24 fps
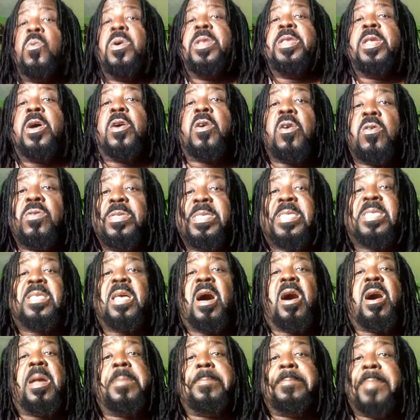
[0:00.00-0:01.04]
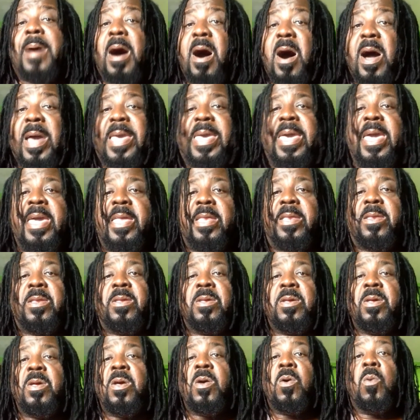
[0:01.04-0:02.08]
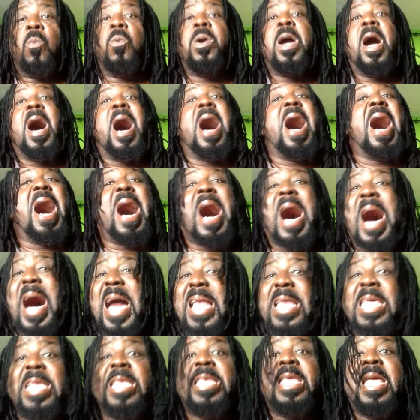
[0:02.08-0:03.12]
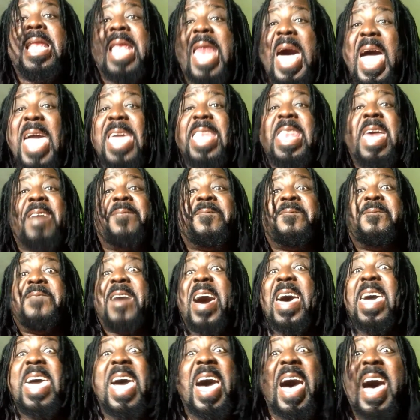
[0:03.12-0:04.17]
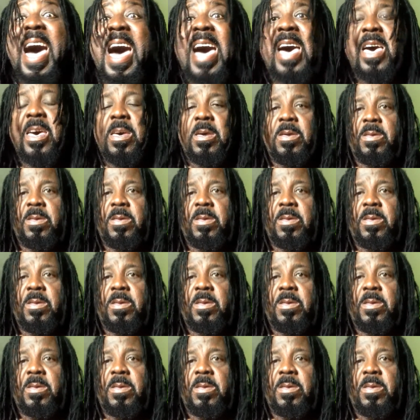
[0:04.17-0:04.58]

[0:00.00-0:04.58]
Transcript: When the guns start barking, we all in the line of fire.